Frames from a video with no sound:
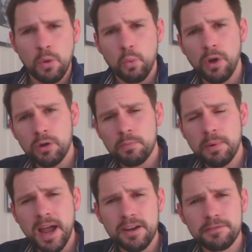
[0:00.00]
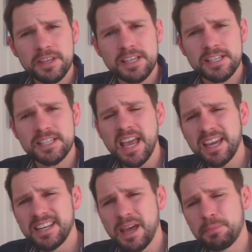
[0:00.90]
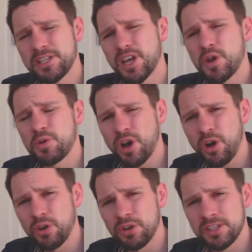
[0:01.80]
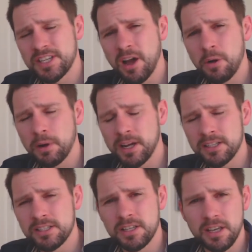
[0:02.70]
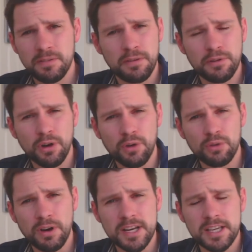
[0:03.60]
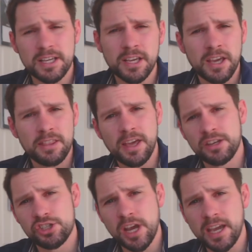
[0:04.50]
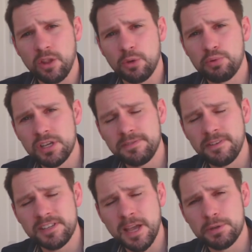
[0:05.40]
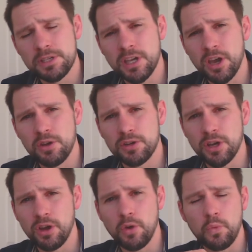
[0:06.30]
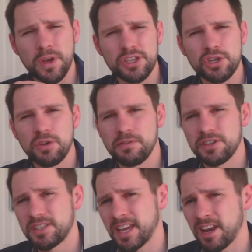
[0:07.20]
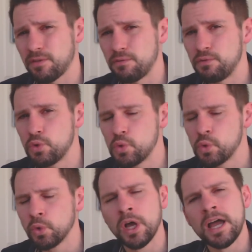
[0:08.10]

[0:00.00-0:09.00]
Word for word: Welcome back for this second episode on sale plans. If you've not already, then check out the previous episode, which covers the kind of rule